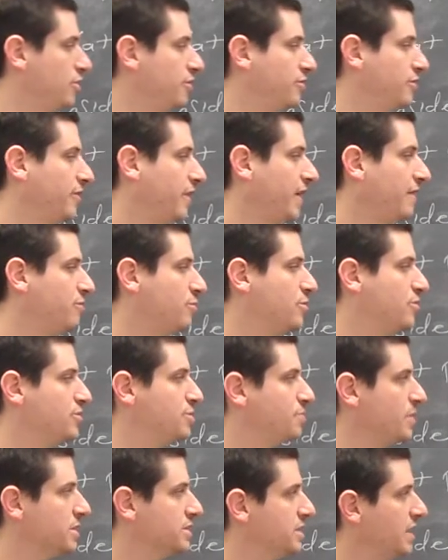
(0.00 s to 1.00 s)
derivative of f with
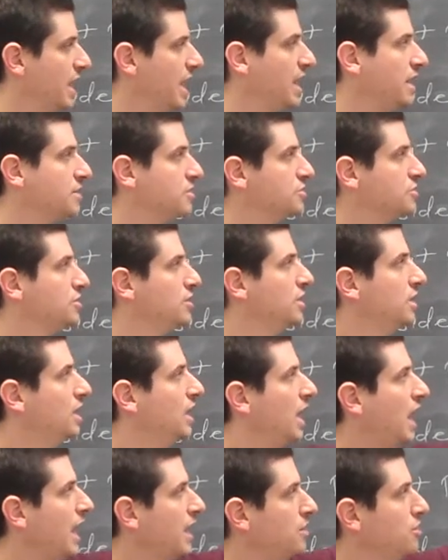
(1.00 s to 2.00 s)
respect to x,
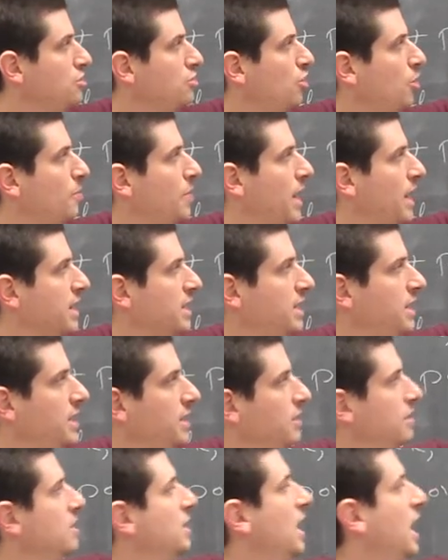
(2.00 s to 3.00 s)
I can go back
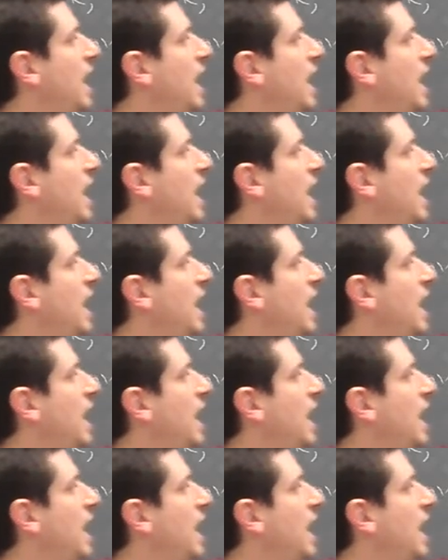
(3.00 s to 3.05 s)
here.